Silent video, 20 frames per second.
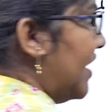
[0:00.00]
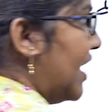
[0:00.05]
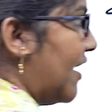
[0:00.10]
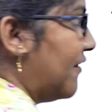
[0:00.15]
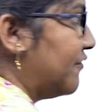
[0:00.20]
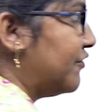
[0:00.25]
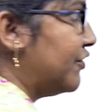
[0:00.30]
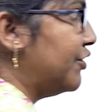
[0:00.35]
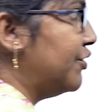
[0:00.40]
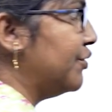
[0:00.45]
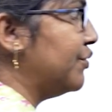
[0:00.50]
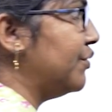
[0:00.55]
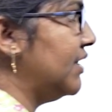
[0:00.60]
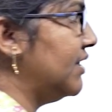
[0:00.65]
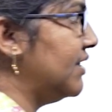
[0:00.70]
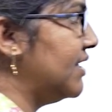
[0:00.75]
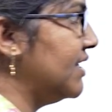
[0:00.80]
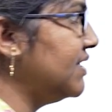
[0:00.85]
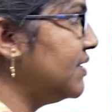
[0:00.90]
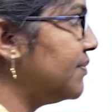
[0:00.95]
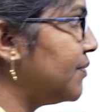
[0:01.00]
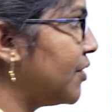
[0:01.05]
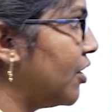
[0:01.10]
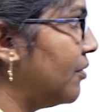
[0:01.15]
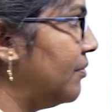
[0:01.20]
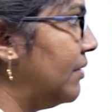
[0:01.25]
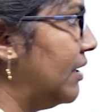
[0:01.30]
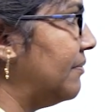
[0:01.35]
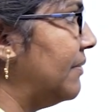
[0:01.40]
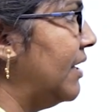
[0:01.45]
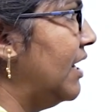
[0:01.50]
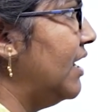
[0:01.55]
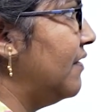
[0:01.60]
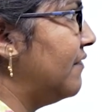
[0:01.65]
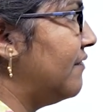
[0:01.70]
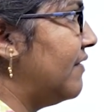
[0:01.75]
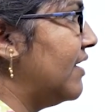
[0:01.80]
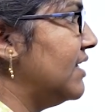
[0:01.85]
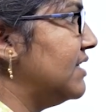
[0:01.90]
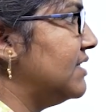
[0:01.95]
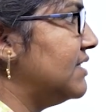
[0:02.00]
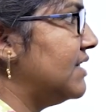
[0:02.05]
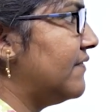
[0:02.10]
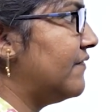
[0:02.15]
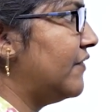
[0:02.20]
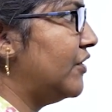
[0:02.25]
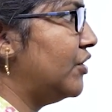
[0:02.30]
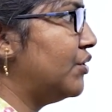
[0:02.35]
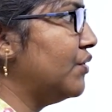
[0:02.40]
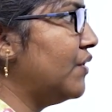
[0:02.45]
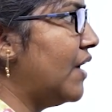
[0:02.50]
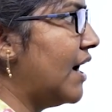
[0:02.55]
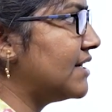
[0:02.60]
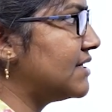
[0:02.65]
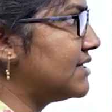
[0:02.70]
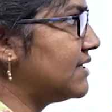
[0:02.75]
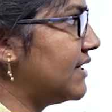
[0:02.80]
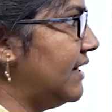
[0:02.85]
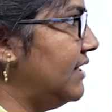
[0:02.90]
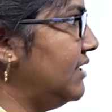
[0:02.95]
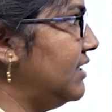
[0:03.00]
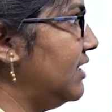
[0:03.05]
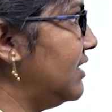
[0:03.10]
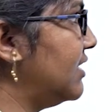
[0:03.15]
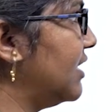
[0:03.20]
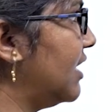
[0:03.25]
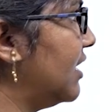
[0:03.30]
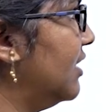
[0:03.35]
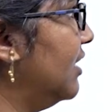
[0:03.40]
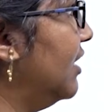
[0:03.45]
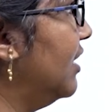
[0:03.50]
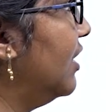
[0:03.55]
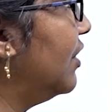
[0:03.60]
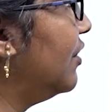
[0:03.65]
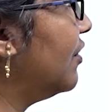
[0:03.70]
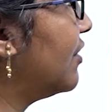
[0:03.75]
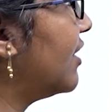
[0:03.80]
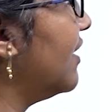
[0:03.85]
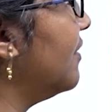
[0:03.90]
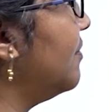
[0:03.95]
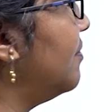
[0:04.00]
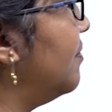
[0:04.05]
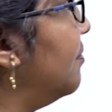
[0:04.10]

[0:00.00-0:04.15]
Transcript: have to do in this problem. Y is equal to r sin theta. Okay,